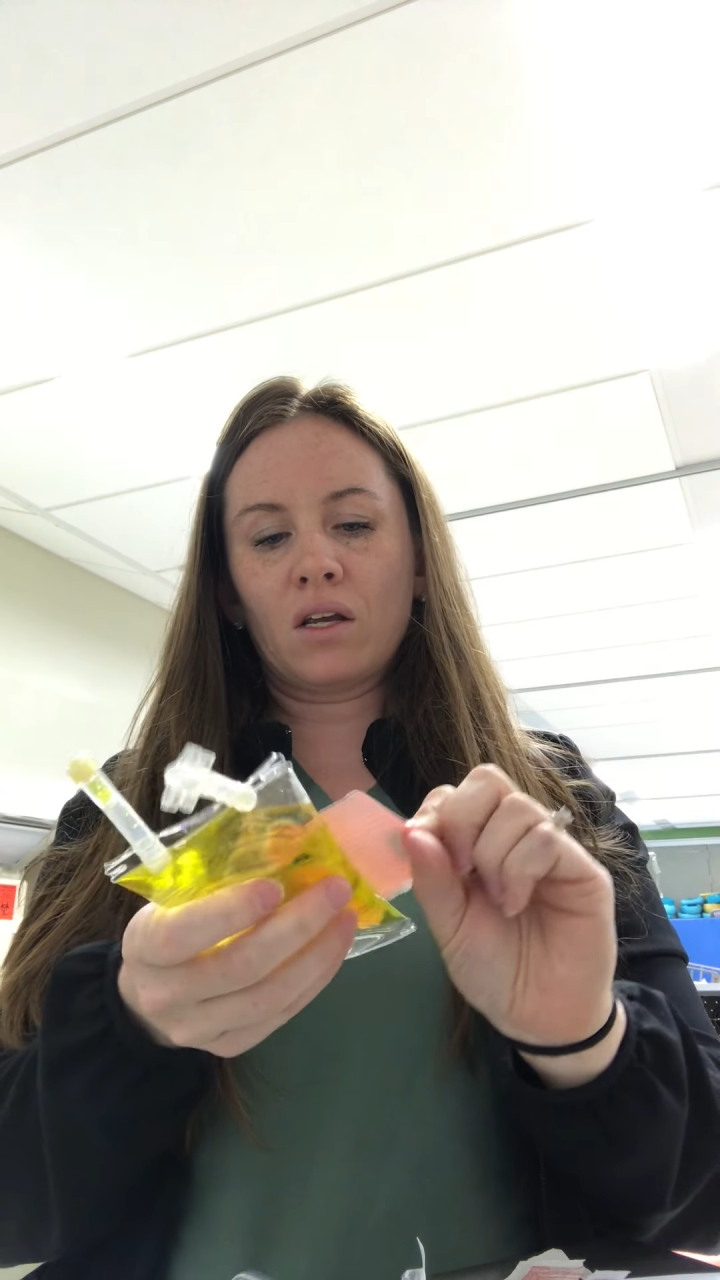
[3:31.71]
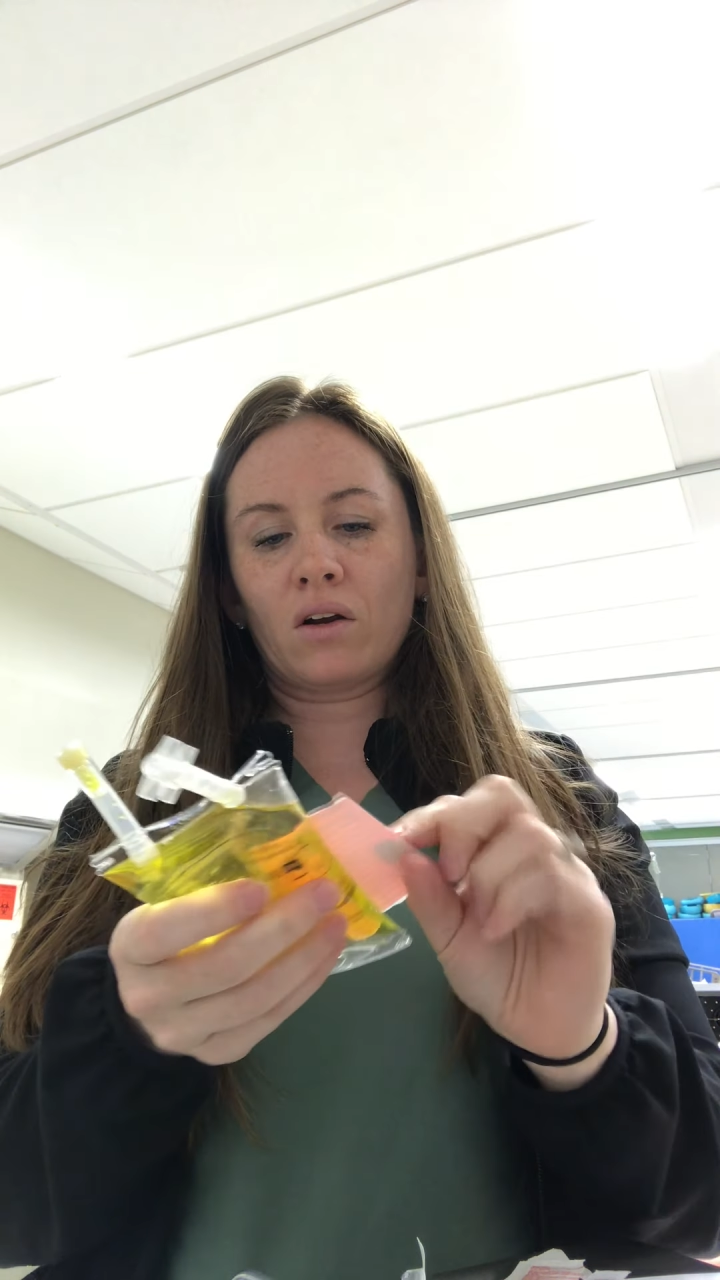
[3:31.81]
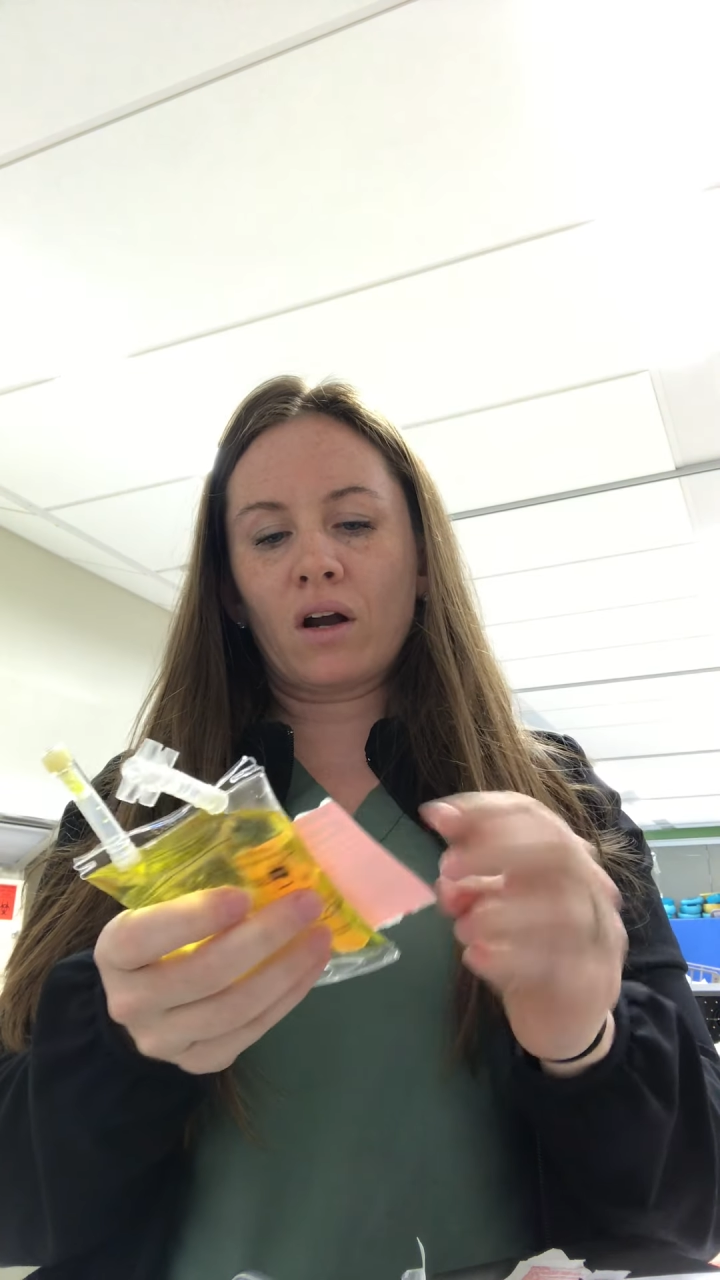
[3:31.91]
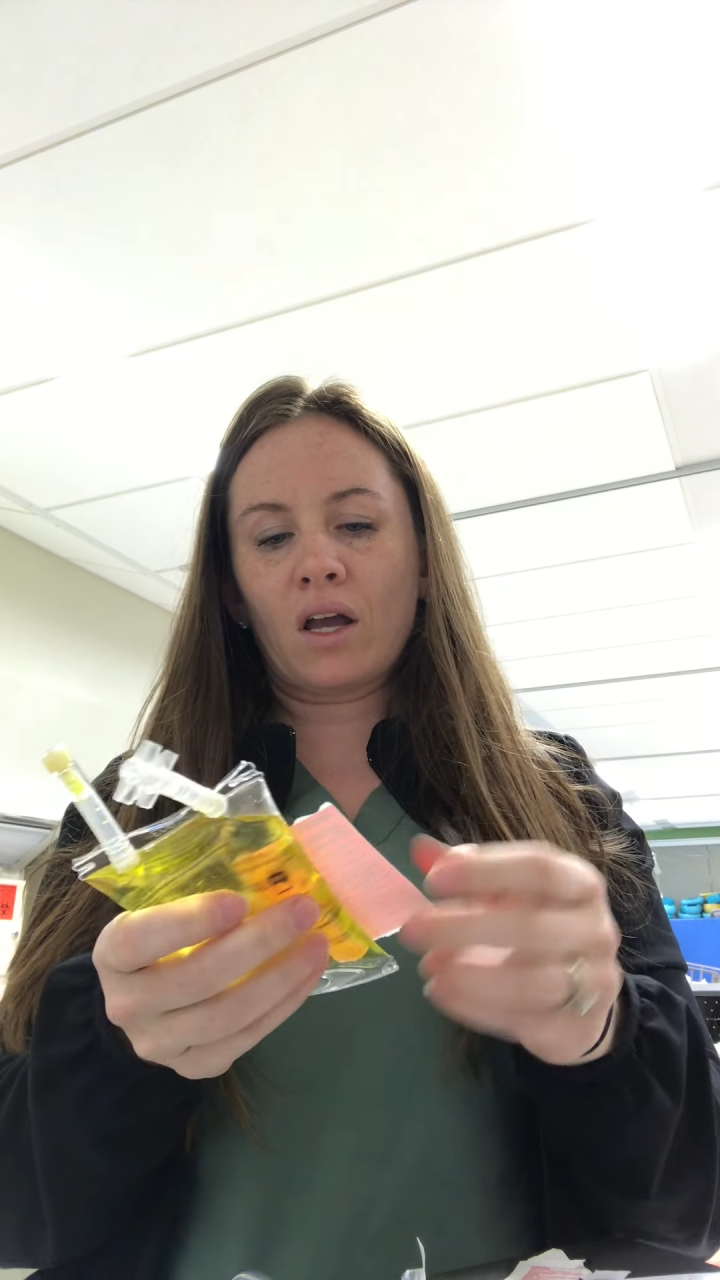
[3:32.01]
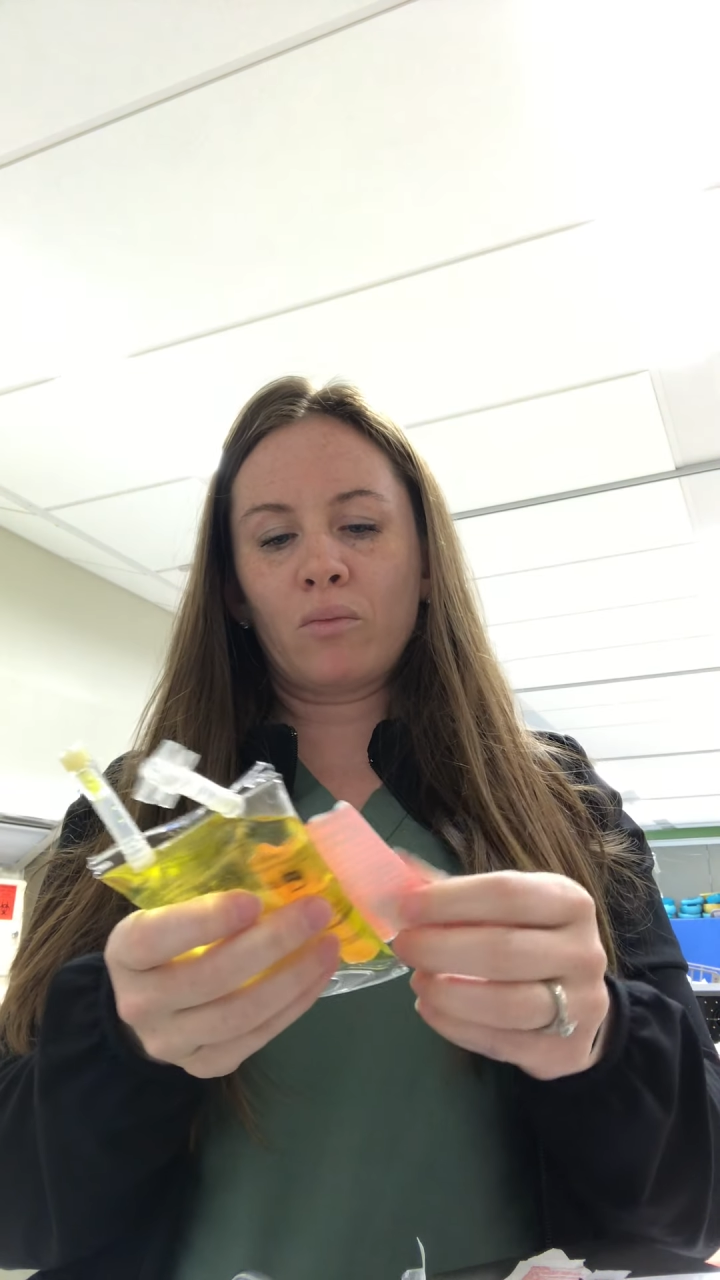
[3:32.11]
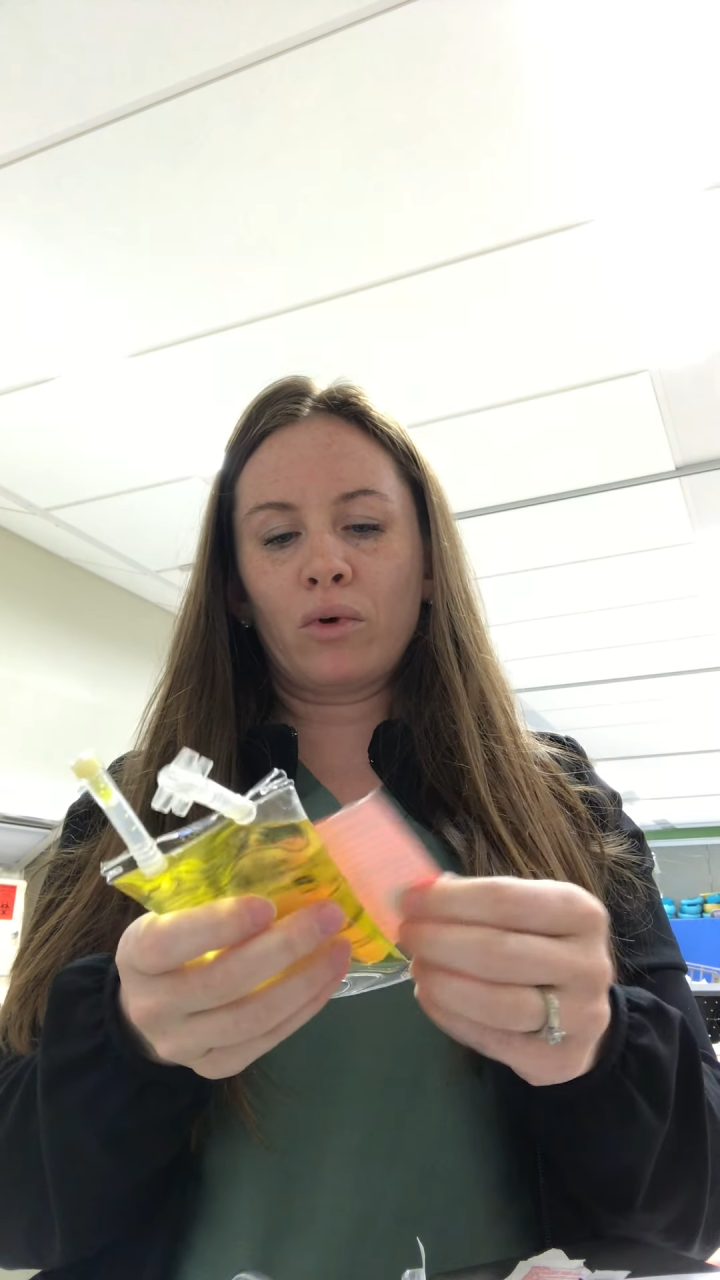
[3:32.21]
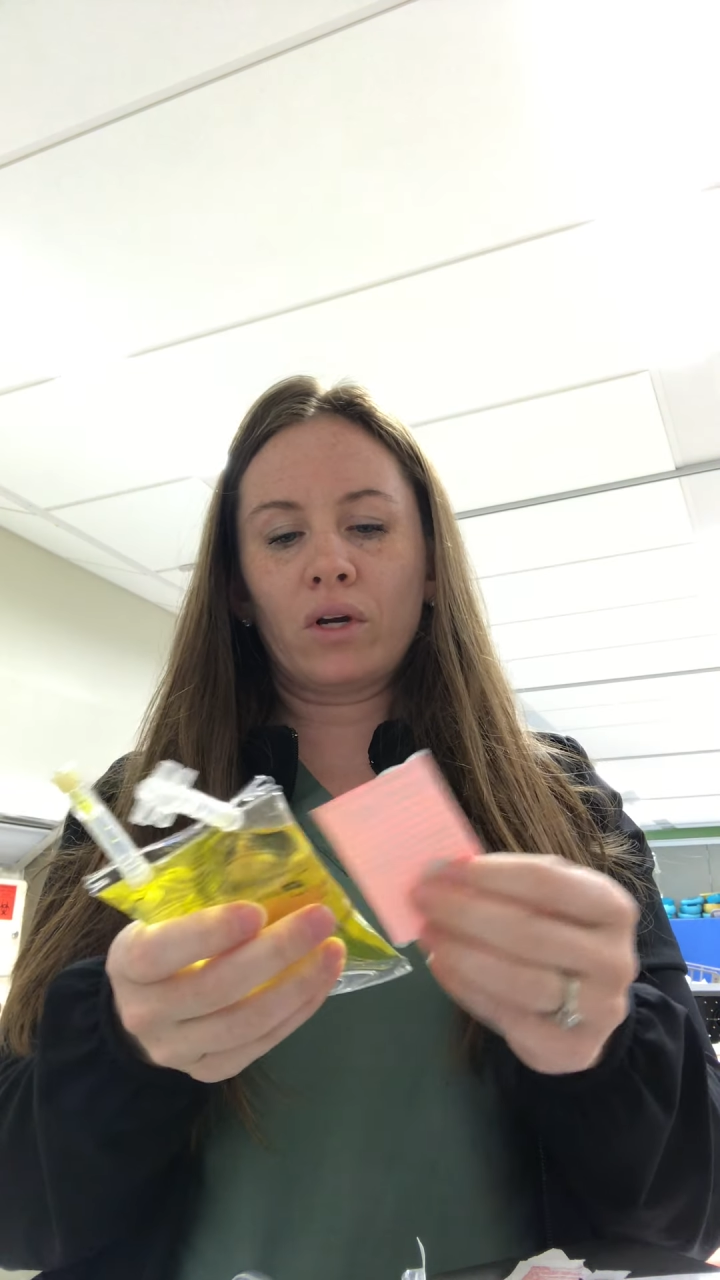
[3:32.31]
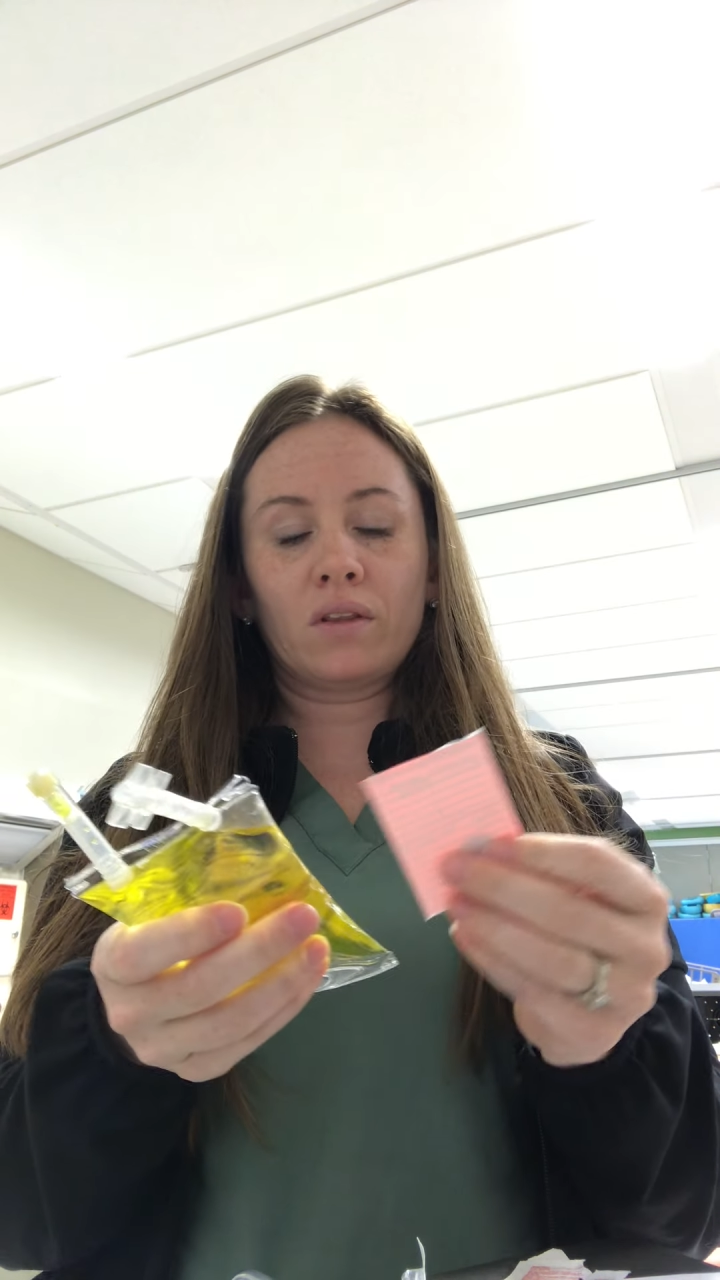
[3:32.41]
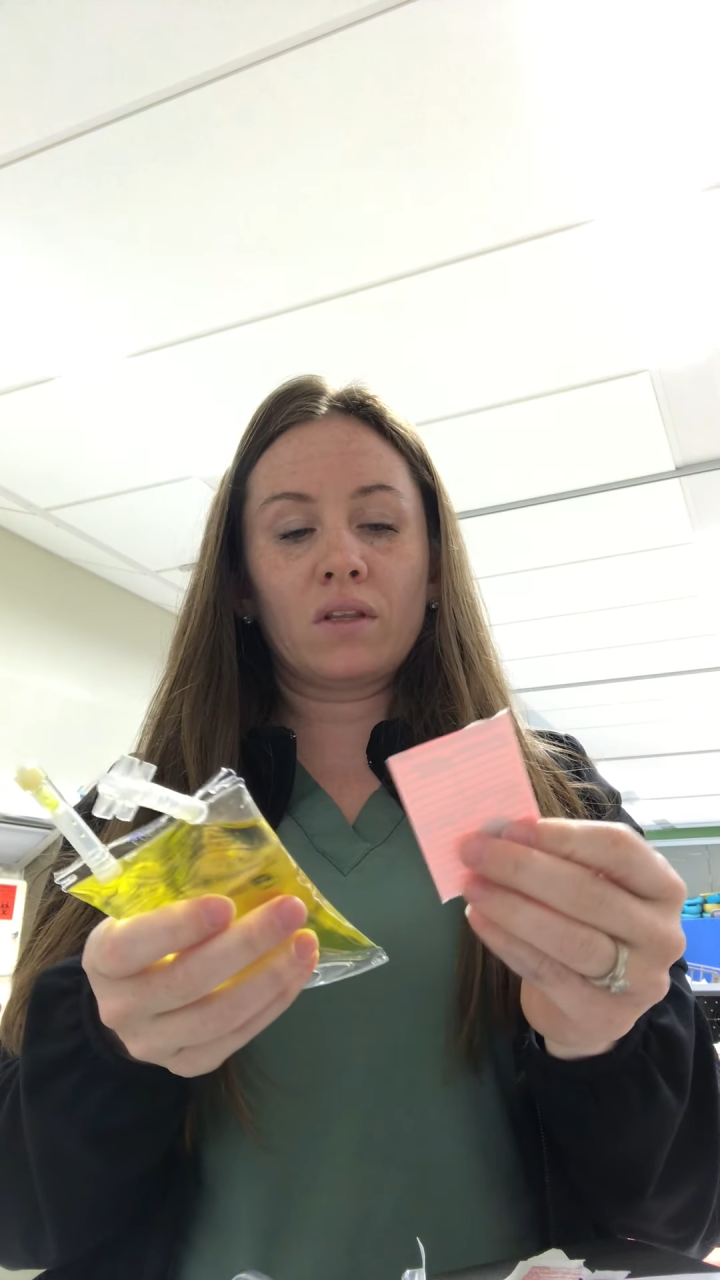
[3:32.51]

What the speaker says: here I put